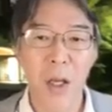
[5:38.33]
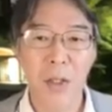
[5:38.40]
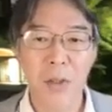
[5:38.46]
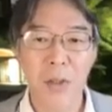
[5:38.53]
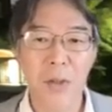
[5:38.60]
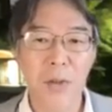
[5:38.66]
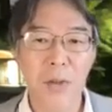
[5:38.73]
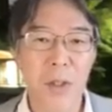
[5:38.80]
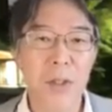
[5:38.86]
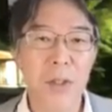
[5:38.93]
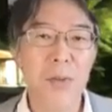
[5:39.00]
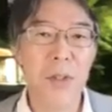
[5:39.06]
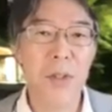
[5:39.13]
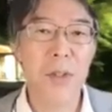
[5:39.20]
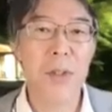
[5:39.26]
So this
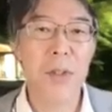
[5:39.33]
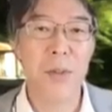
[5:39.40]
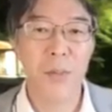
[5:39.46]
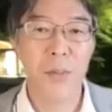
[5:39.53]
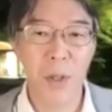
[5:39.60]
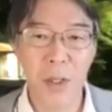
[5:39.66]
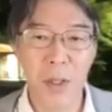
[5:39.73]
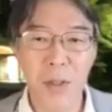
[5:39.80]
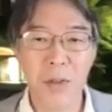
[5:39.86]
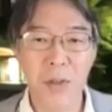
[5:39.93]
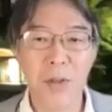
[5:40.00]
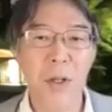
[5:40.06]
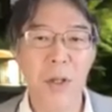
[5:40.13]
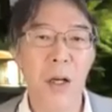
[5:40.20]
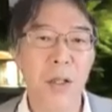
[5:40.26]
was a surprise
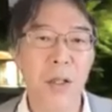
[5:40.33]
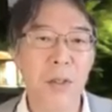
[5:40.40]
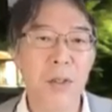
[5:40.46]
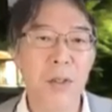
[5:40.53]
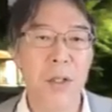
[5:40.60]
to us,